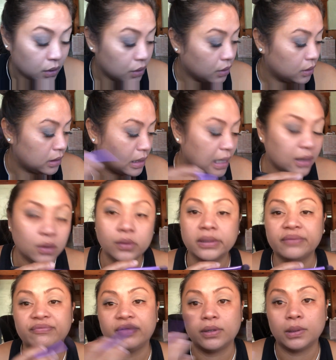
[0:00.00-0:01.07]
Not
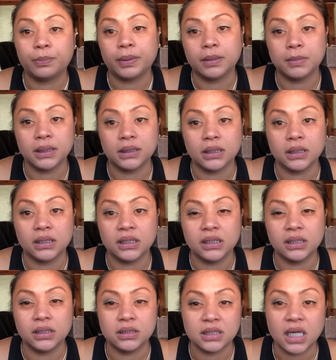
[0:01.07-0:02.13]
only very pigmented,
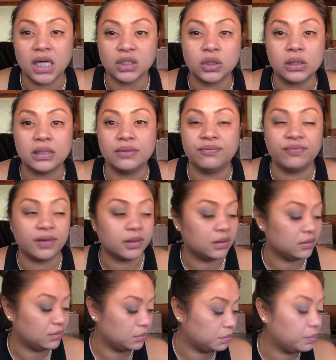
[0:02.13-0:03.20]
it's actually
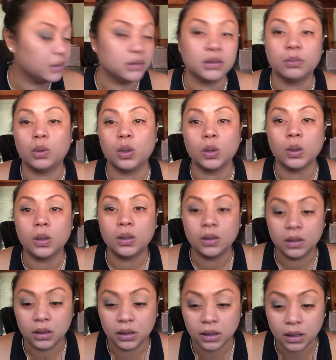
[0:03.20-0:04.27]
very buildable.
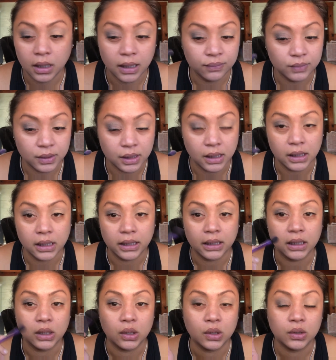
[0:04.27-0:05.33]
Everything,
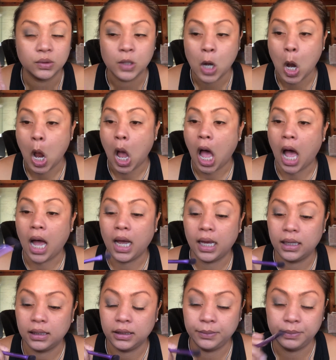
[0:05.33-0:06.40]
like, you know,
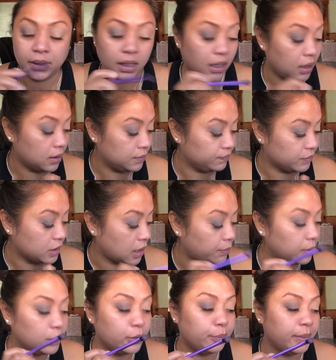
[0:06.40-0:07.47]
I
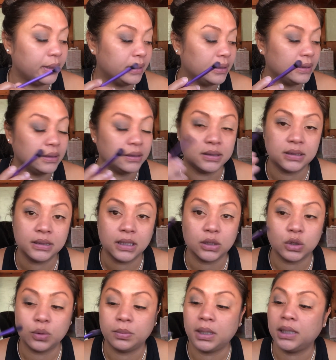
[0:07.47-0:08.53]
tap a little bit, it
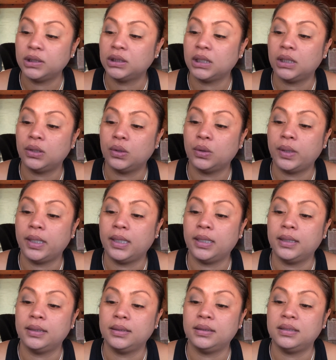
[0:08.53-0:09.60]
stick to my shadow,
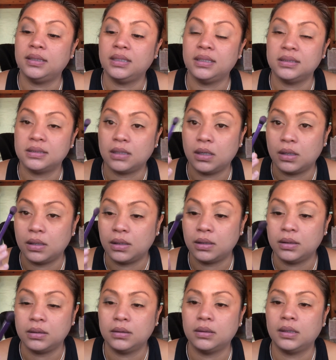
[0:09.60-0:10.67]
and these
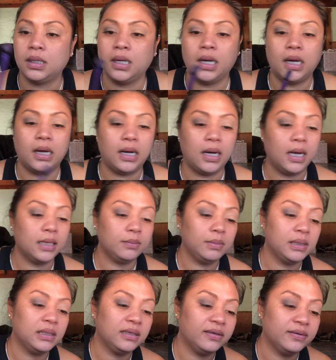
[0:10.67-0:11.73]
are, I
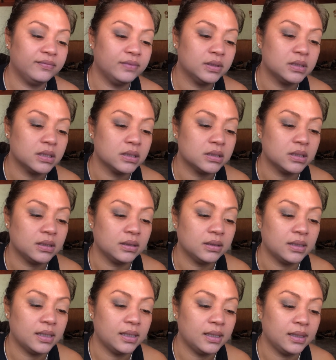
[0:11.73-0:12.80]
believe it's a
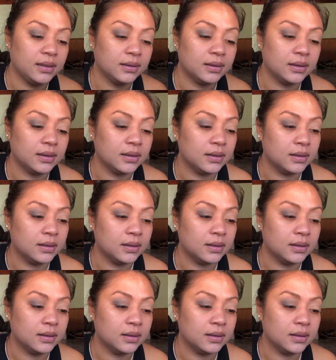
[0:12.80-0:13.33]
synthetic.